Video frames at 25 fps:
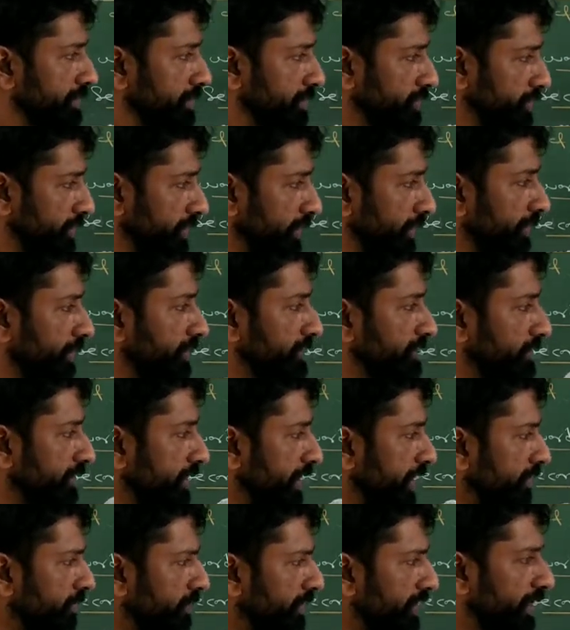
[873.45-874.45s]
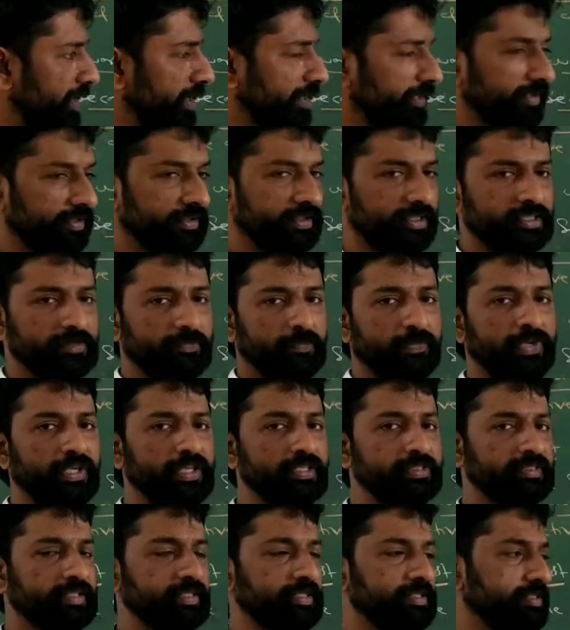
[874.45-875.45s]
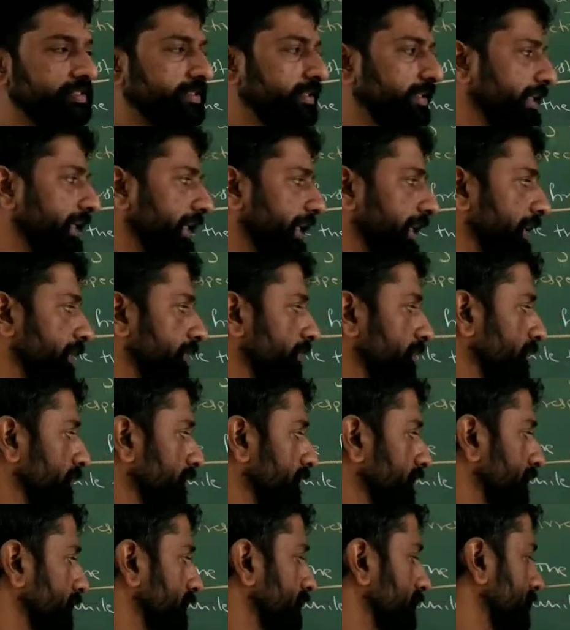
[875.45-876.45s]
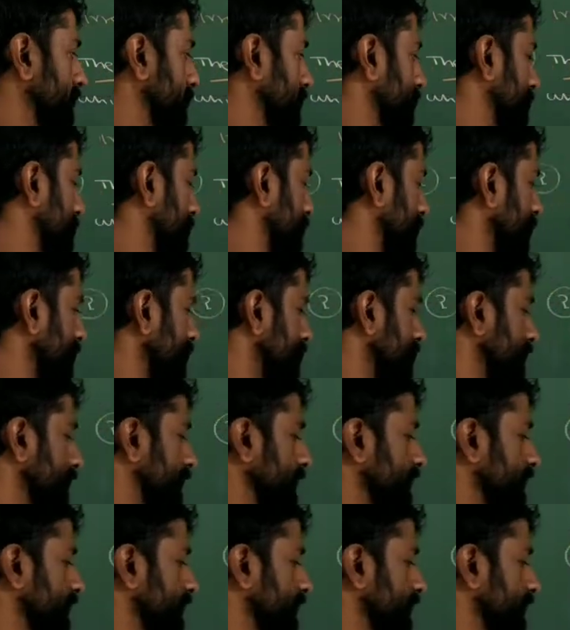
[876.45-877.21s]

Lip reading: genus name and then the species name, right?